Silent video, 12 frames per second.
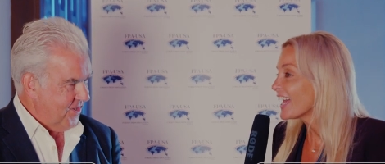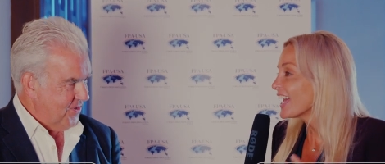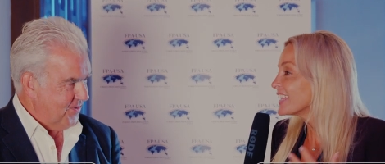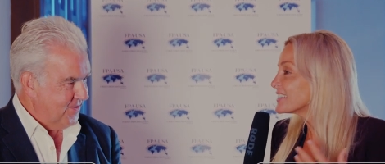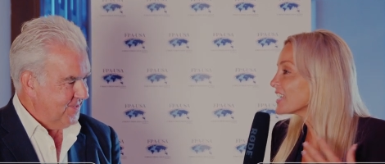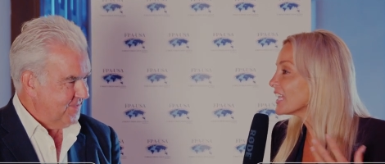Speaker 1: you.
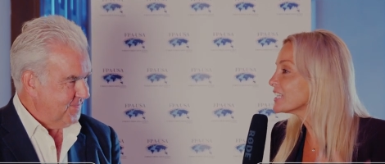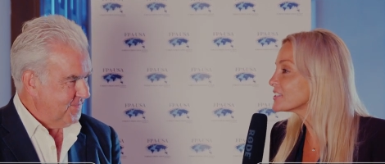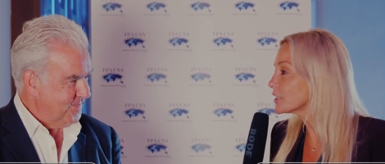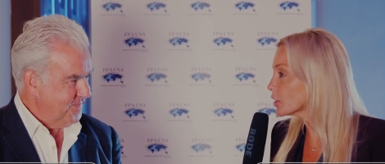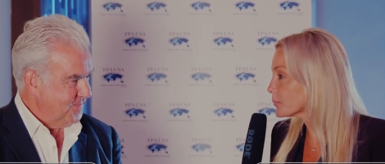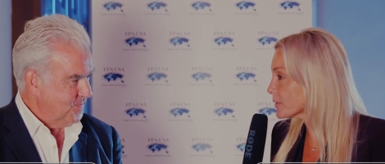Tell us a
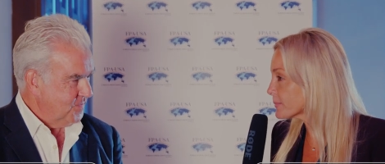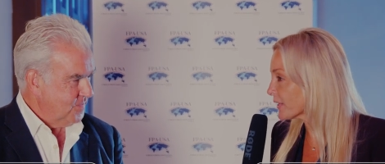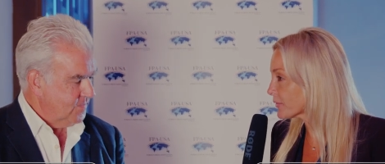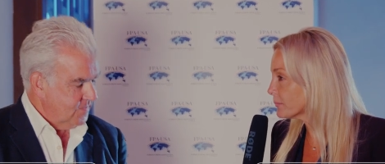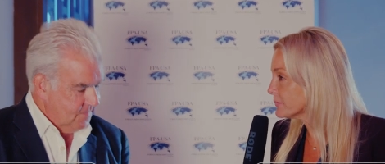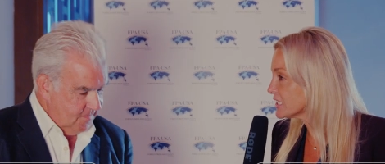little bit about the
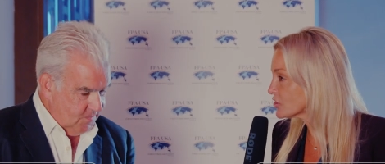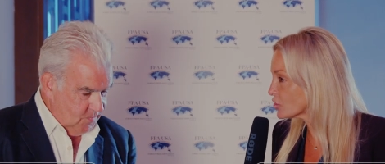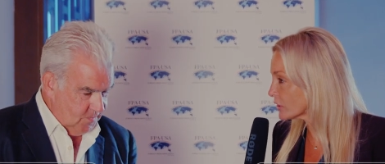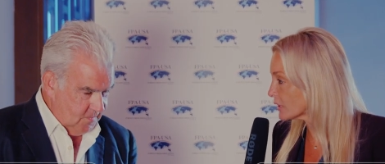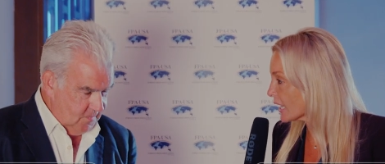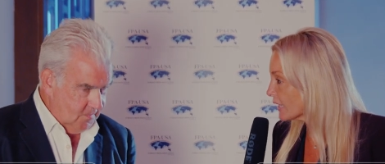
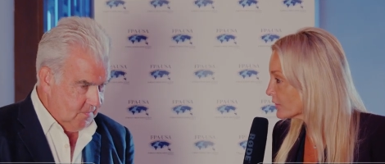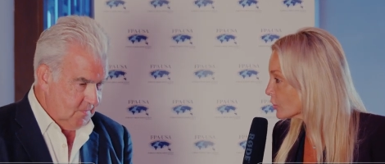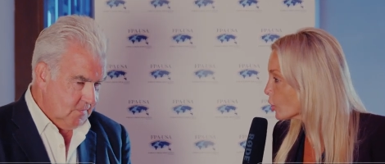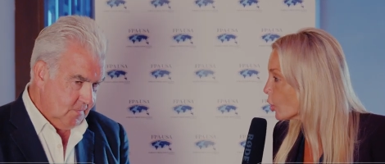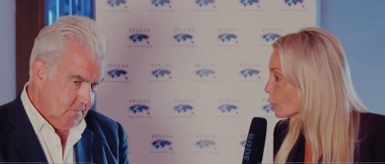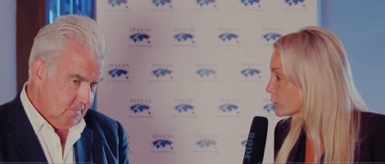mission and the
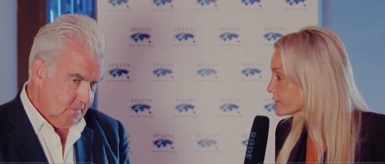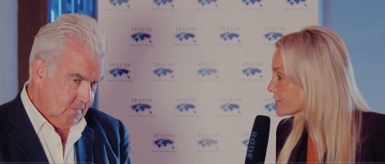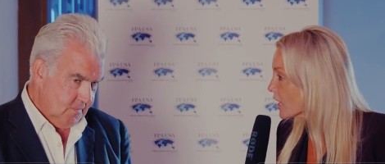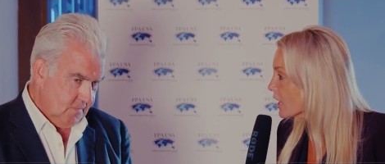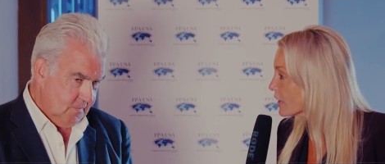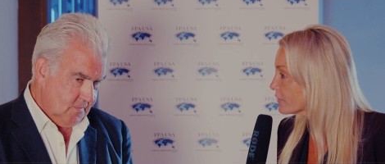goals
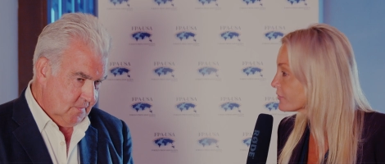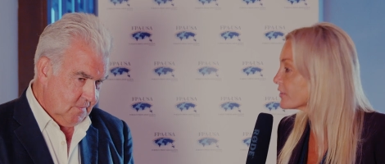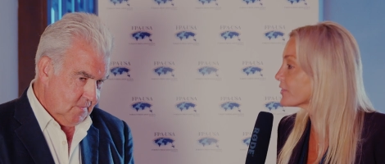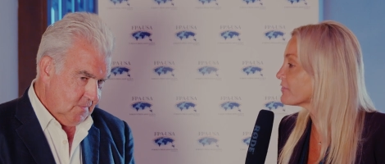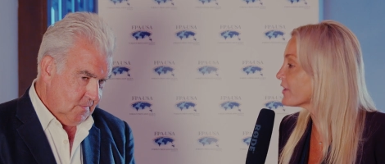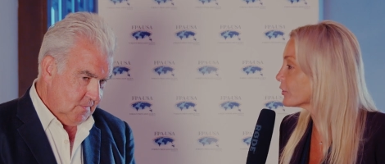of the
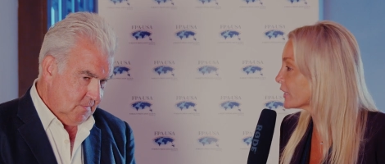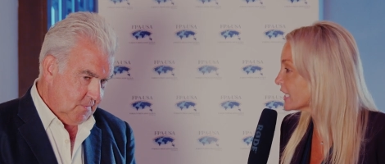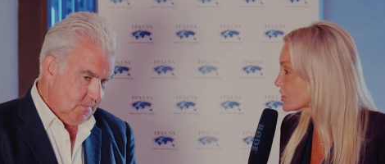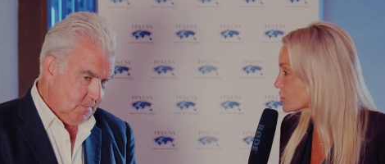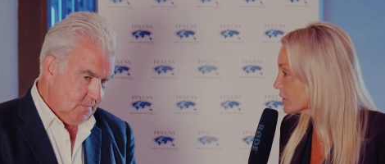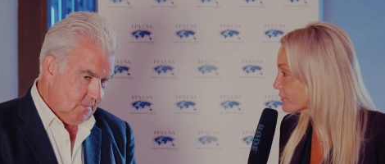
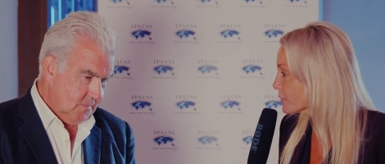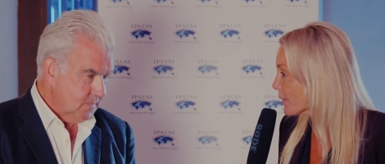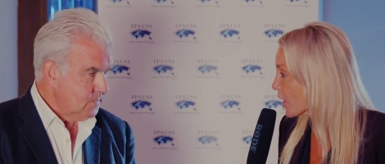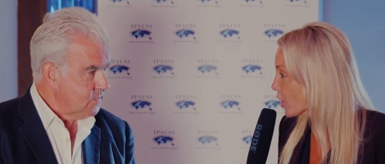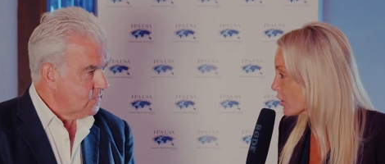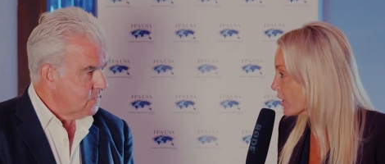foundation of the
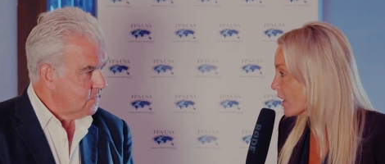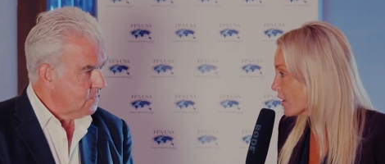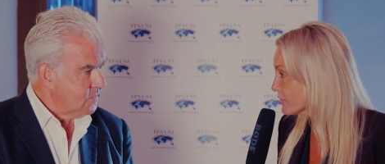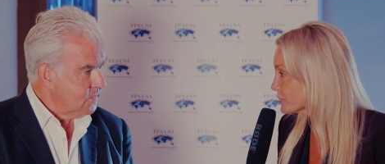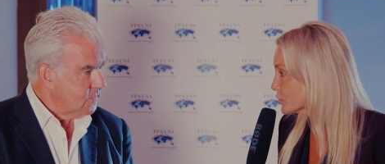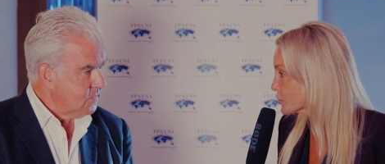Power
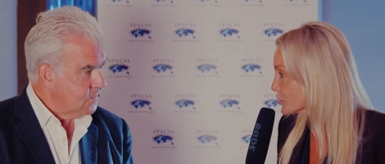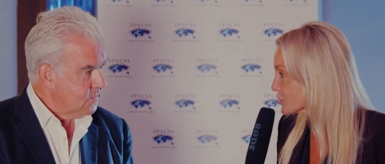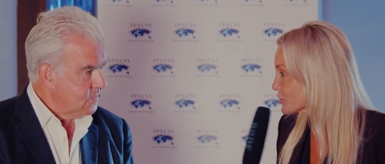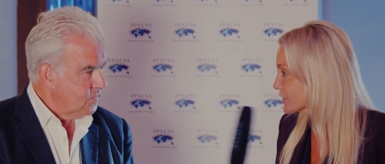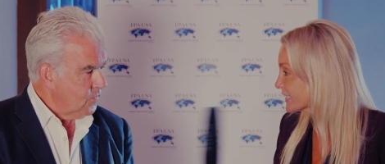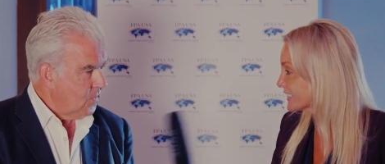of
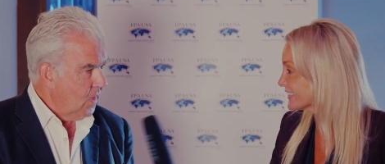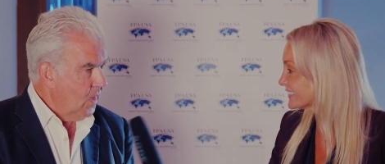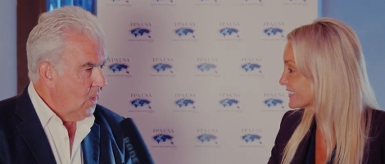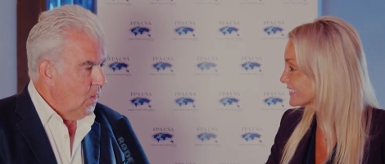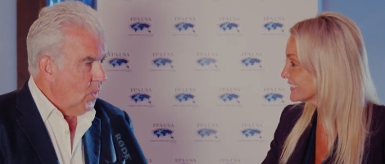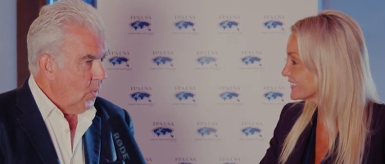Nutrition.
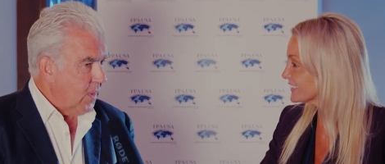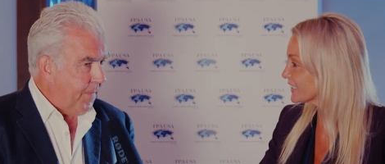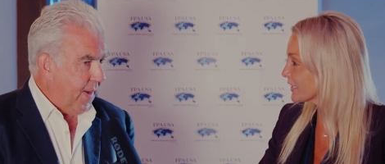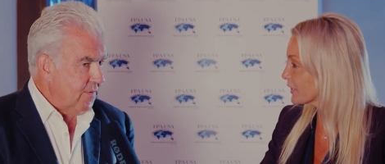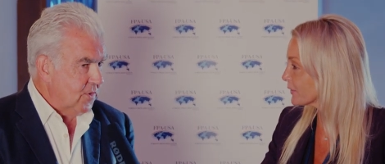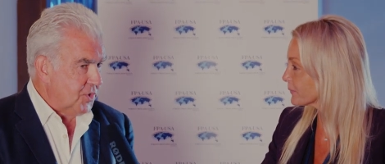
Speaker 2: Well, the Power
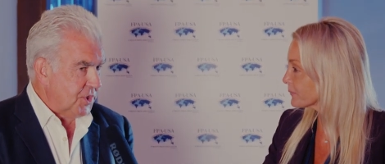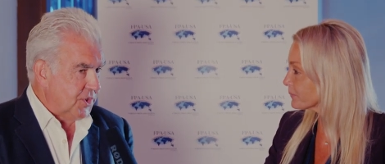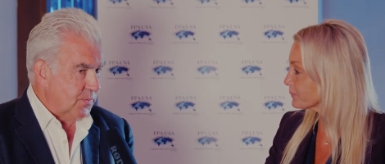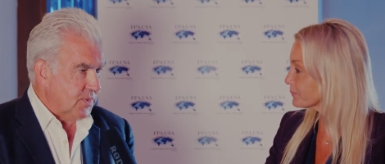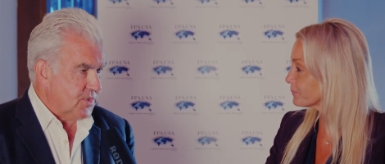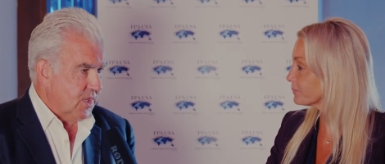of Nutrition
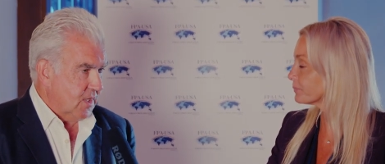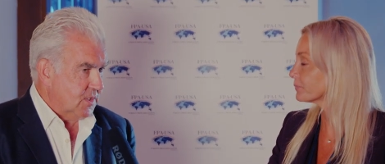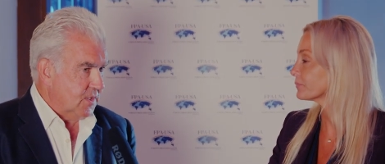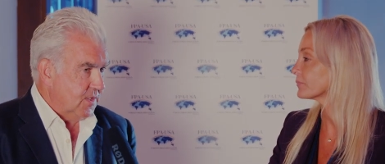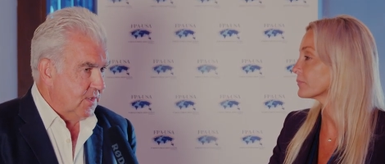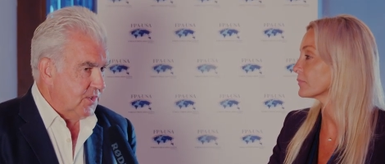was started
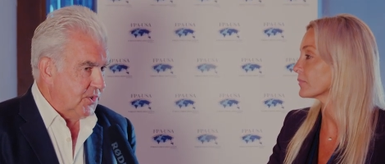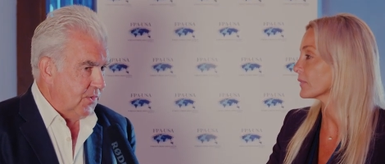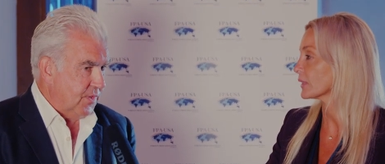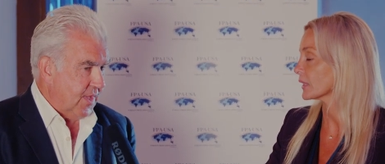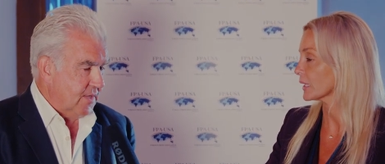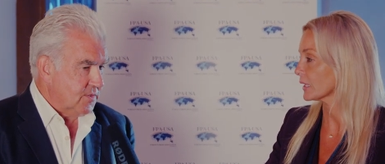in the
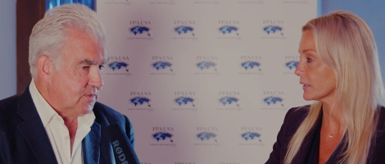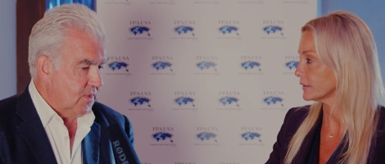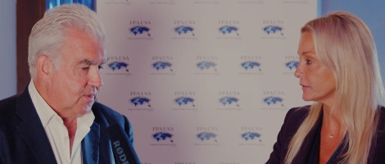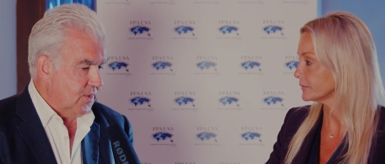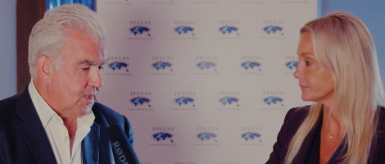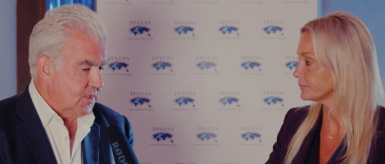
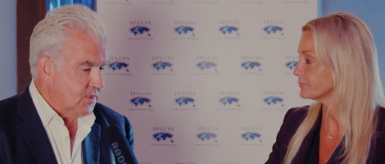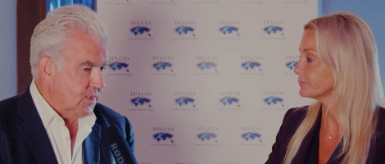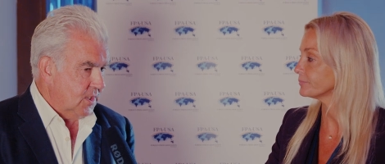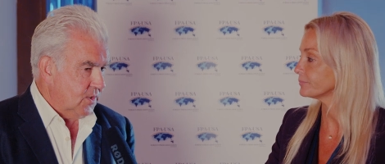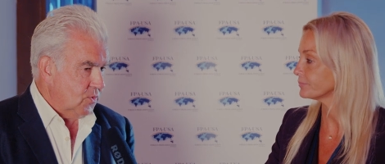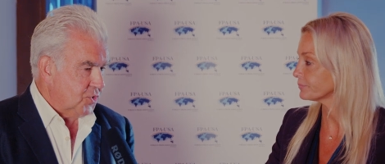
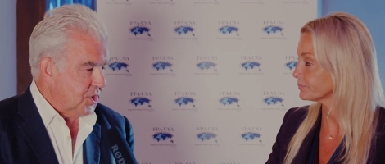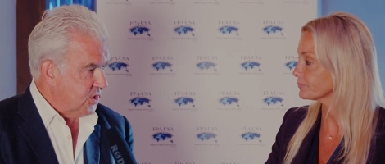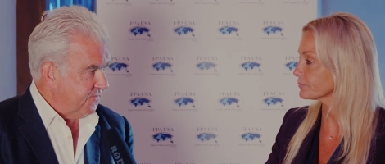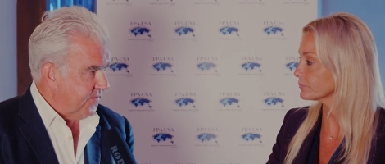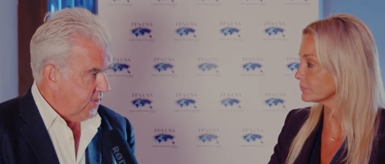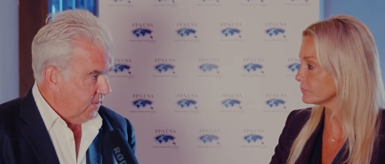2013 Nutrition
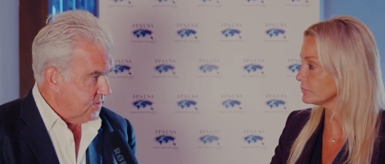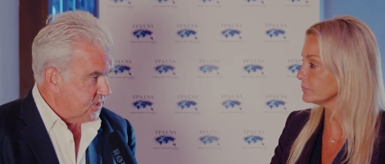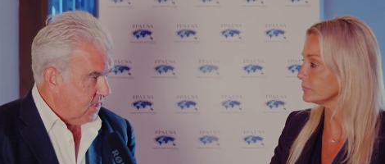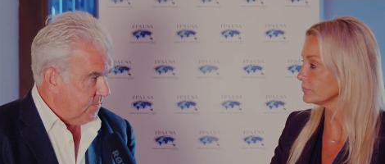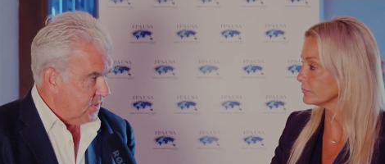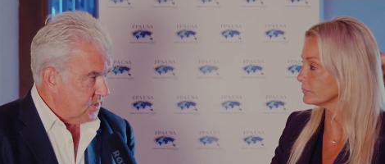for Growth
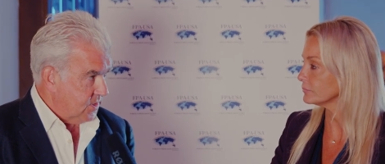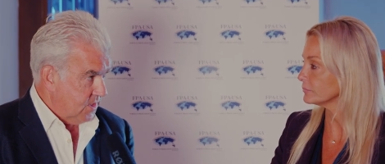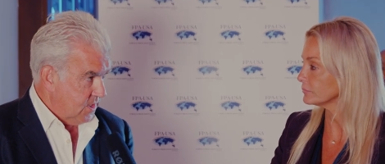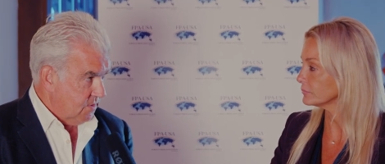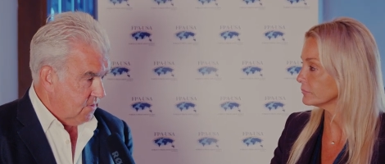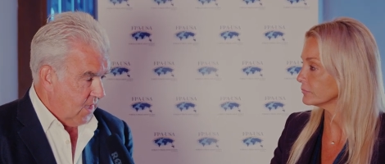Summit in
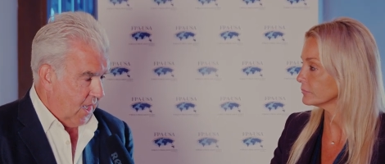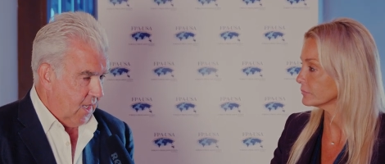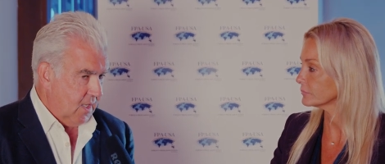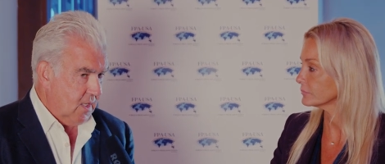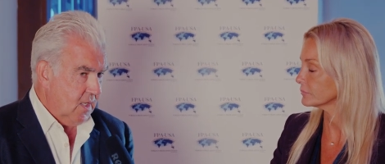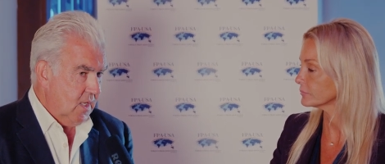the
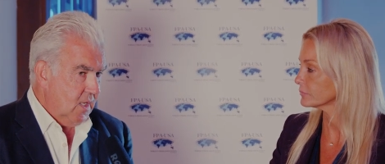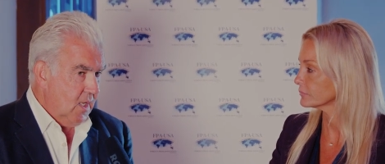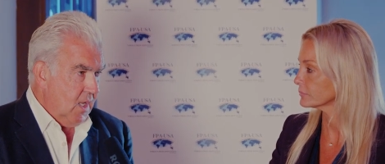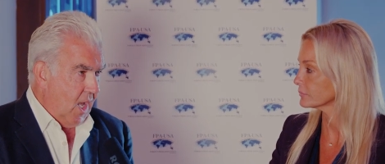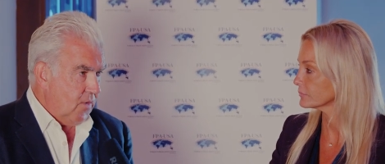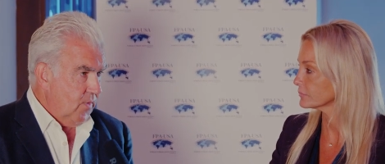UK,
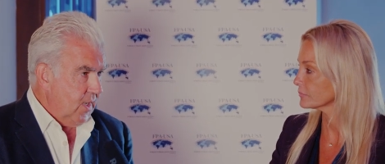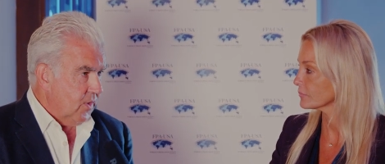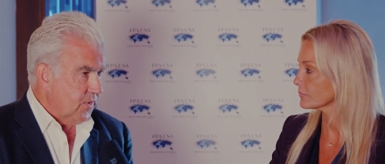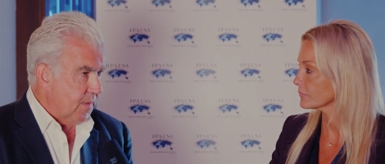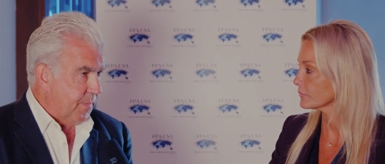and really on the